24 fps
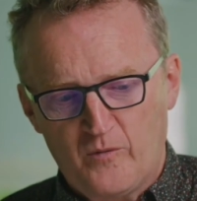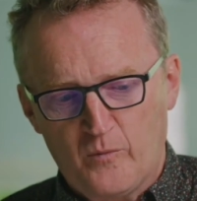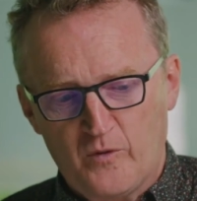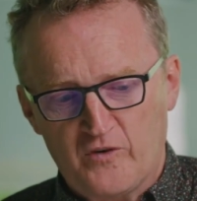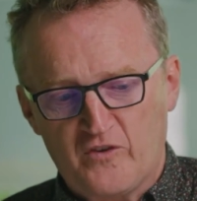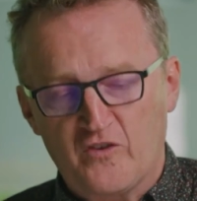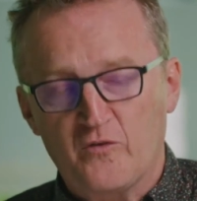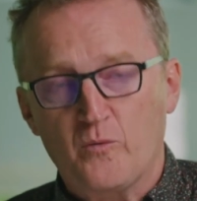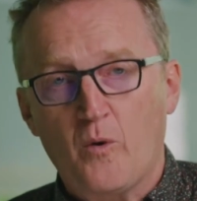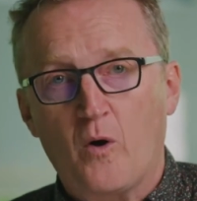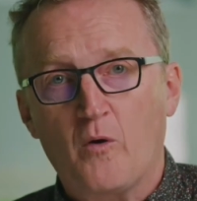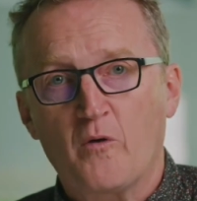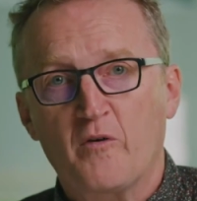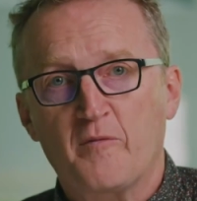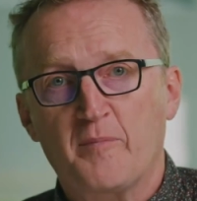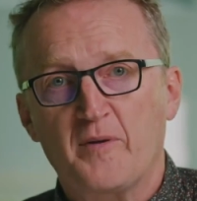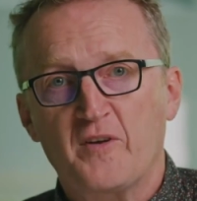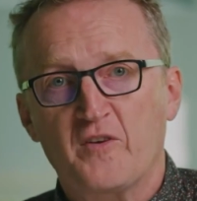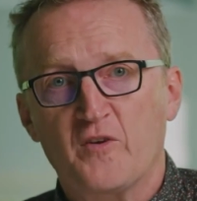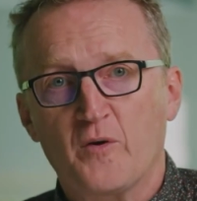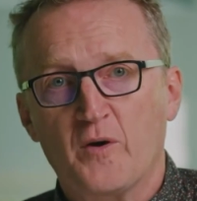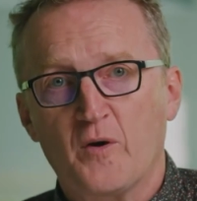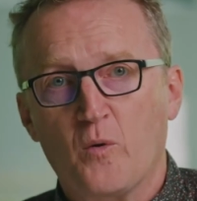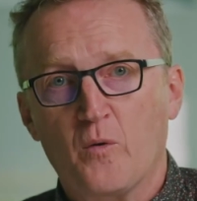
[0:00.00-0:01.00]
which is what we've
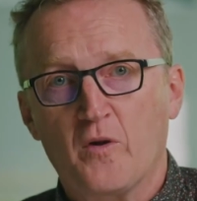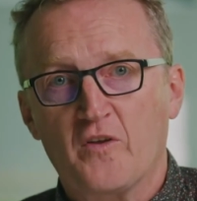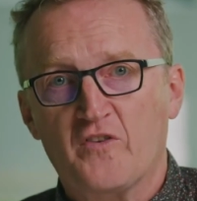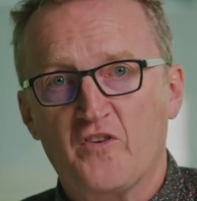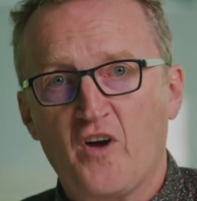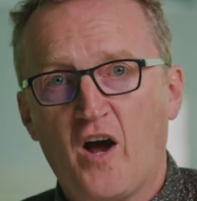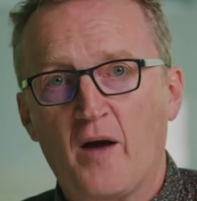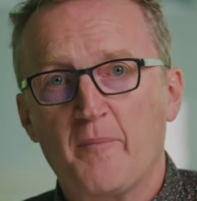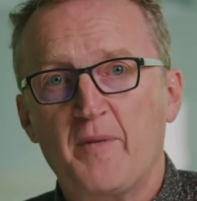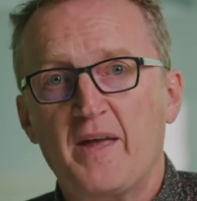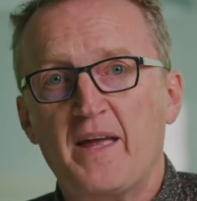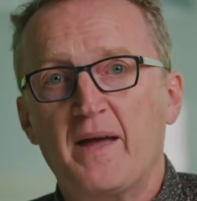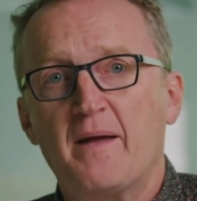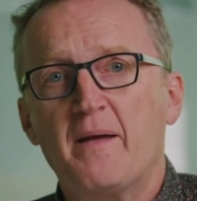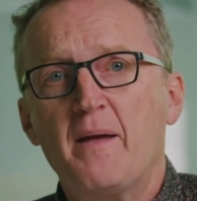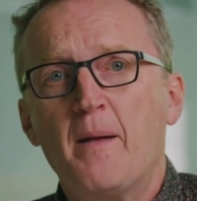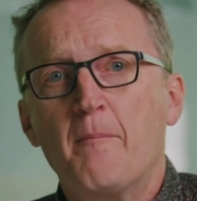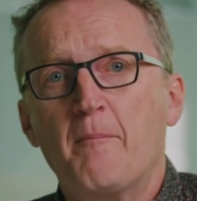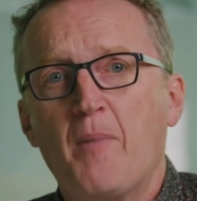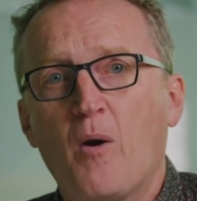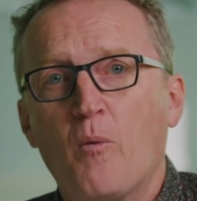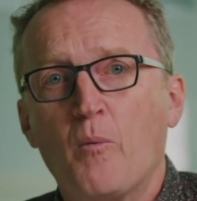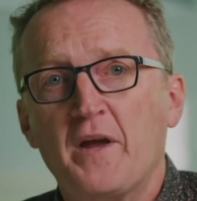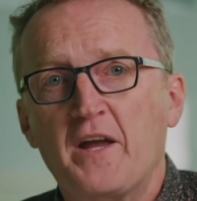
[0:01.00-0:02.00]
been doing all the time here,
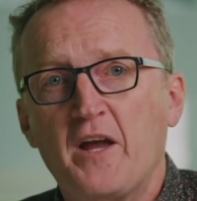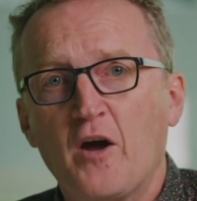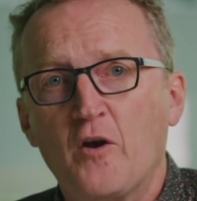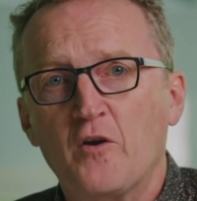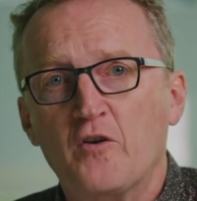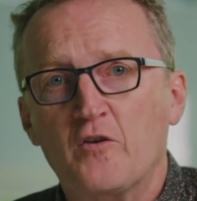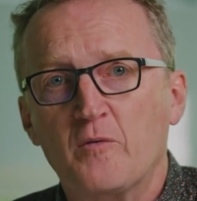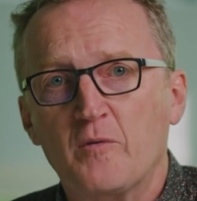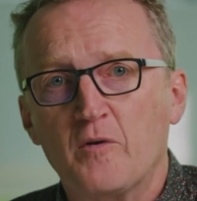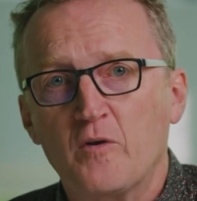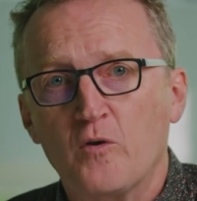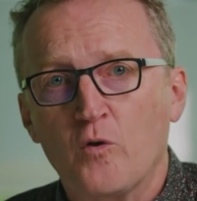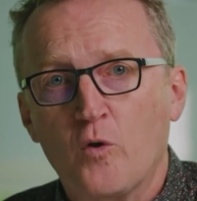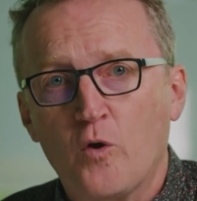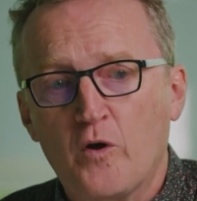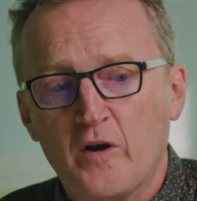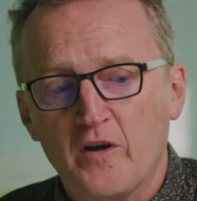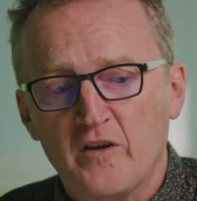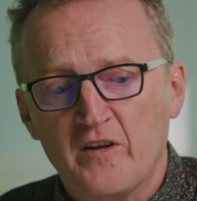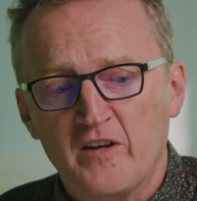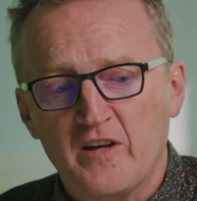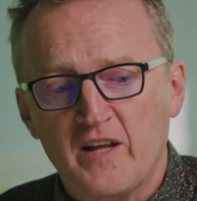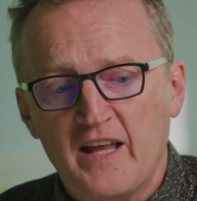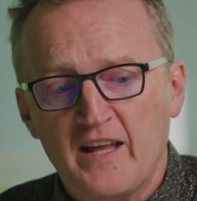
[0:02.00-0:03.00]
but we're going to look
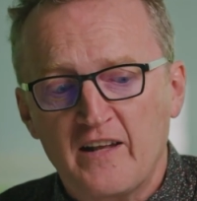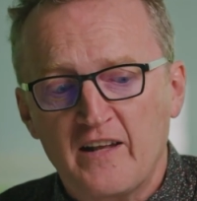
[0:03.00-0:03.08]
at it